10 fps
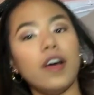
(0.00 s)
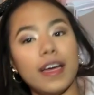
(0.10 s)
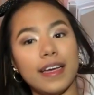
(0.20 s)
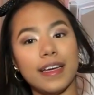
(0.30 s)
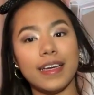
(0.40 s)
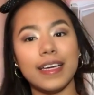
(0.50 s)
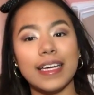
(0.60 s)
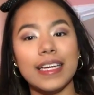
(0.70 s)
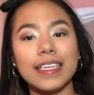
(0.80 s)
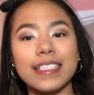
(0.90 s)
Okay,
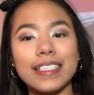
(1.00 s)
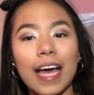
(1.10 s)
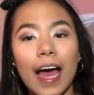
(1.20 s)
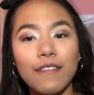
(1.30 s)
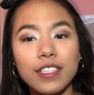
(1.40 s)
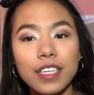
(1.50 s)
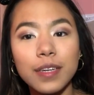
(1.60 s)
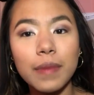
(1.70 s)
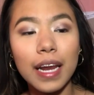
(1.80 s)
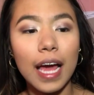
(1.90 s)
since I haven't
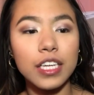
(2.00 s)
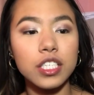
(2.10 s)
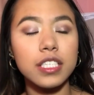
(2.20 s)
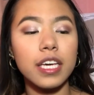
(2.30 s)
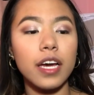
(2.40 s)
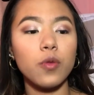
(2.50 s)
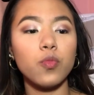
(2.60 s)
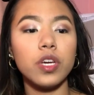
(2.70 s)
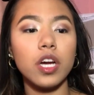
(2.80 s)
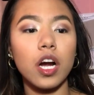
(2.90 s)
done my lashes yet, we